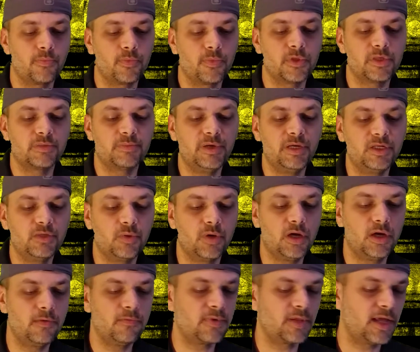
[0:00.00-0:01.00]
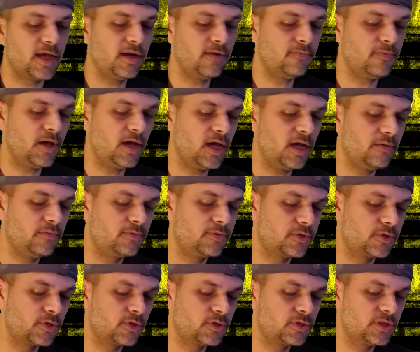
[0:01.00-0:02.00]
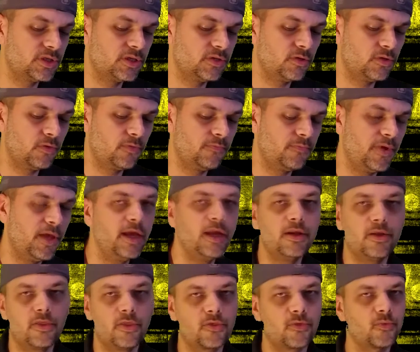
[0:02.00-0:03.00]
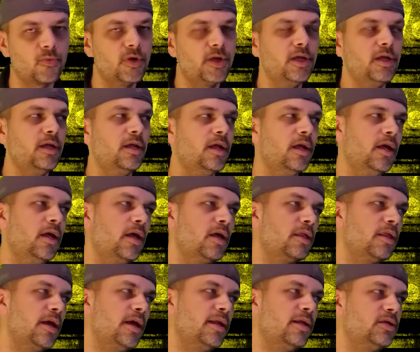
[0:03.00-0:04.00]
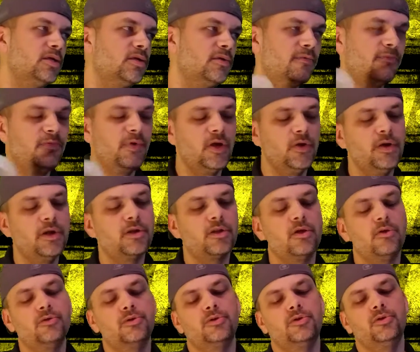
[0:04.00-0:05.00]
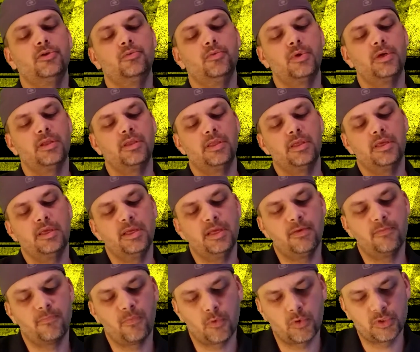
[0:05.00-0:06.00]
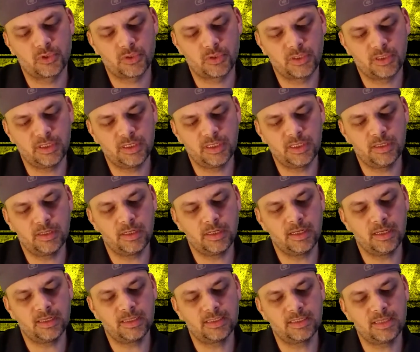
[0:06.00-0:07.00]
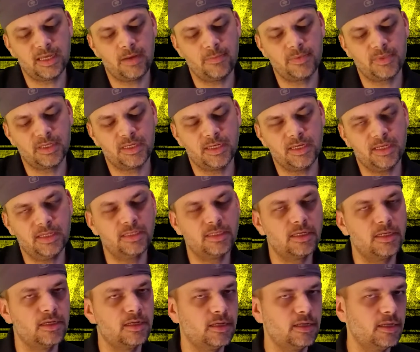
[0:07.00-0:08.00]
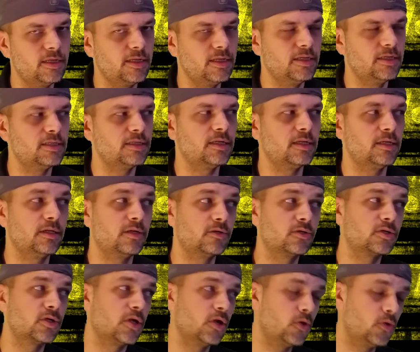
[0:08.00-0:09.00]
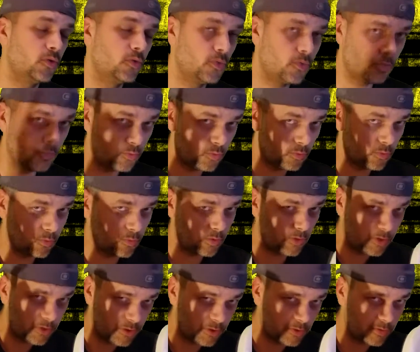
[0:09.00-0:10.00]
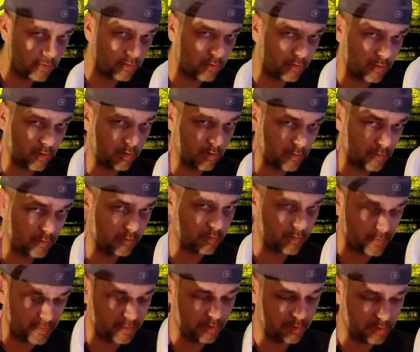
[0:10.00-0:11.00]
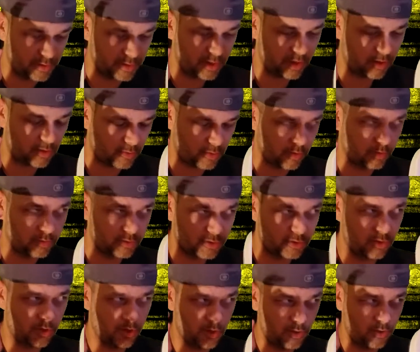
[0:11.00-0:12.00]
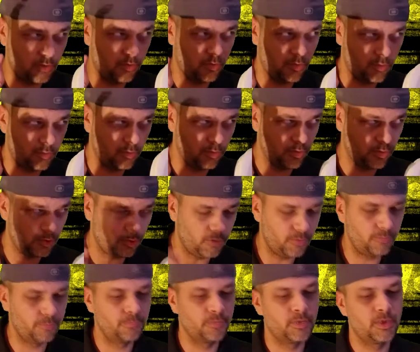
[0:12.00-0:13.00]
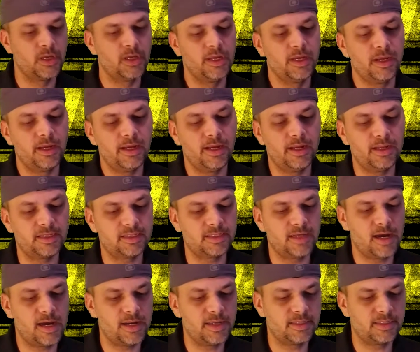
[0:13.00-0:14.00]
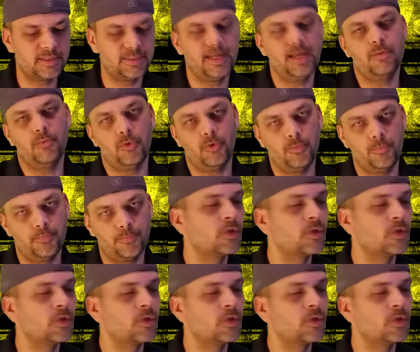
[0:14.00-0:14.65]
Speed 12, Glide 5, Turn 0, Fade 3. That is very close to what the Enforcer did, except it is a little slower. Quote, I'm going to do this air quote, slower, and it's not as stable.